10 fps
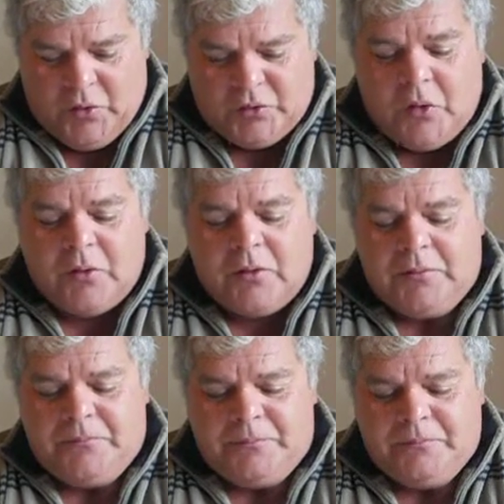
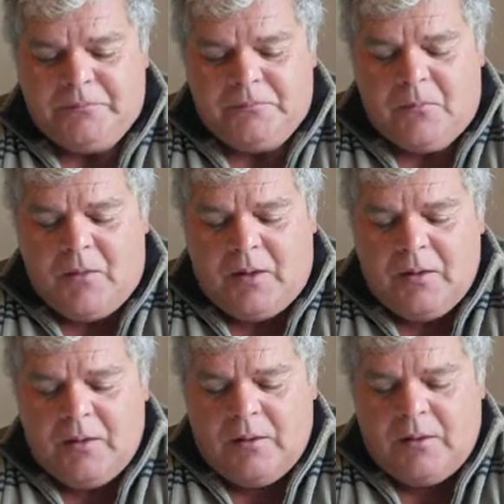So
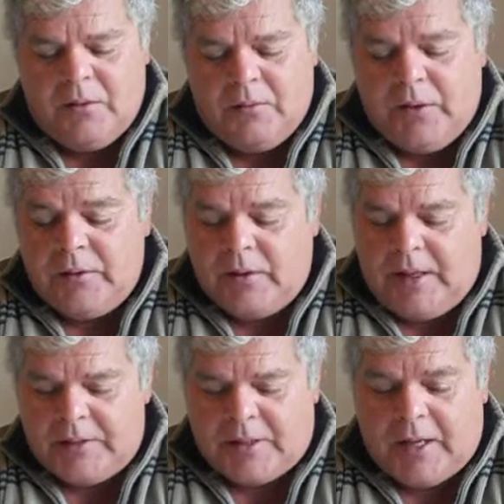then the
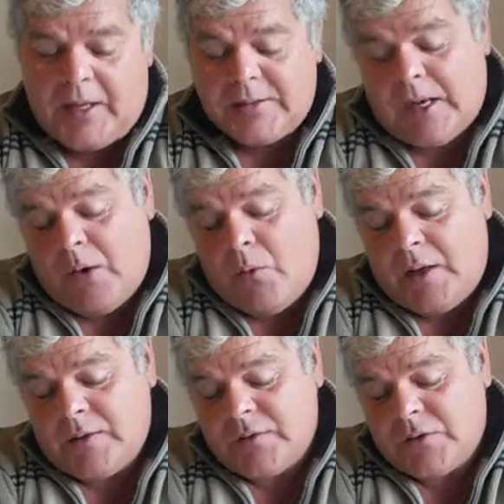next class, I
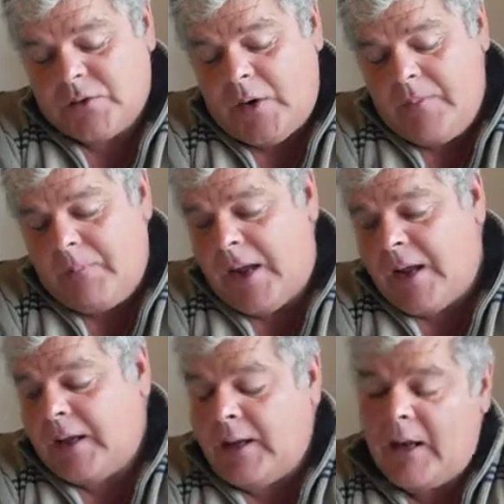went straight
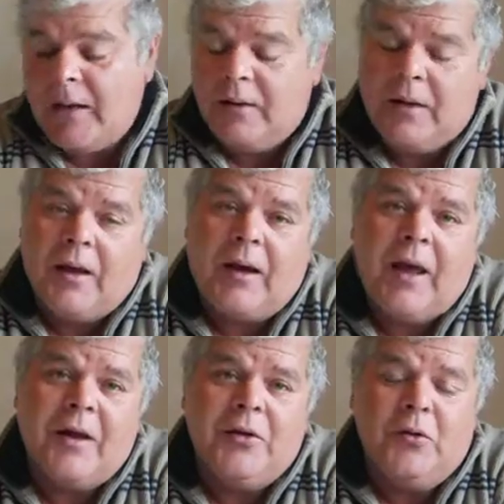back, and I
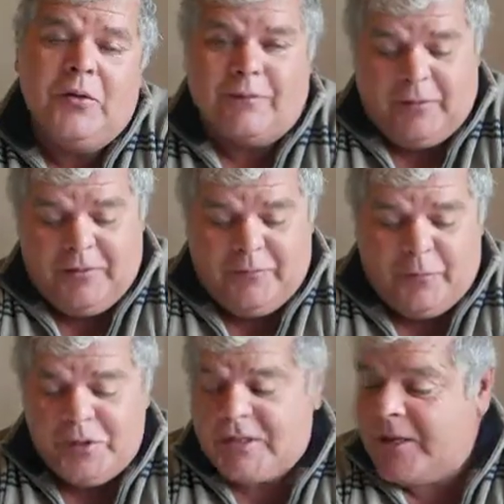had to do the very
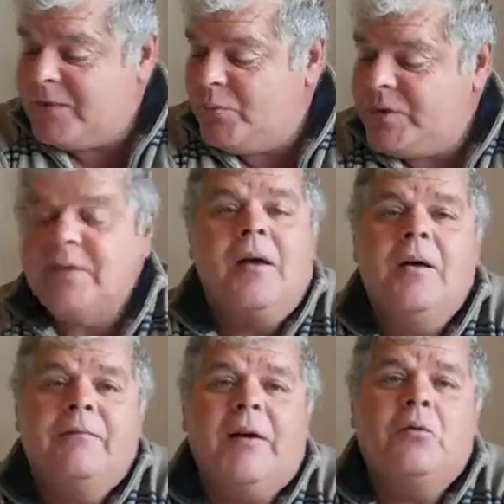first class was
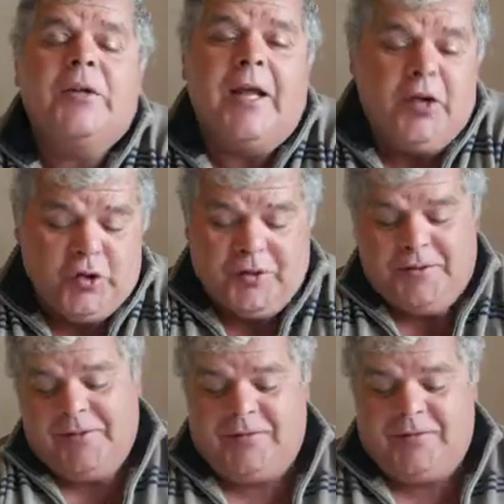Foundations.